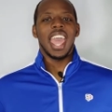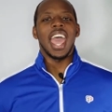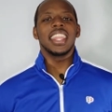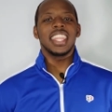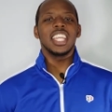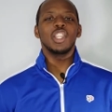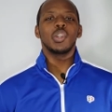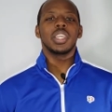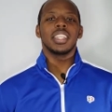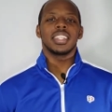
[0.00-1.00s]
And then you
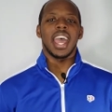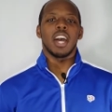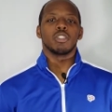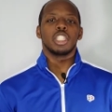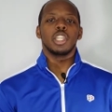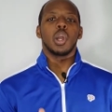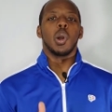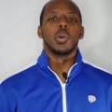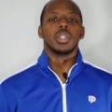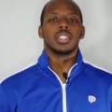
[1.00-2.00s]
get down to your
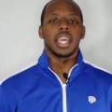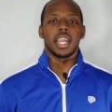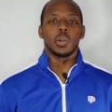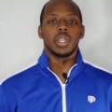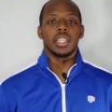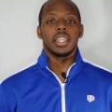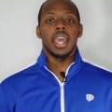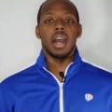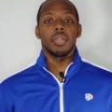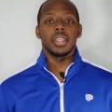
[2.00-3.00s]
owner's equity.
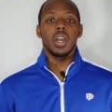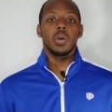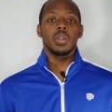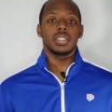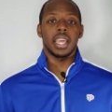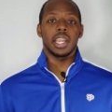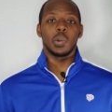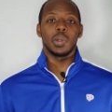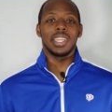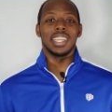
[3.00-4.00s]
Now, the owner's
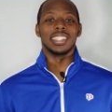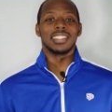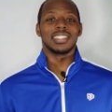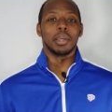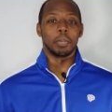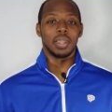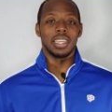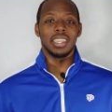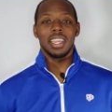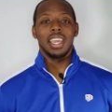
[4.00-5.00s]
equity is simply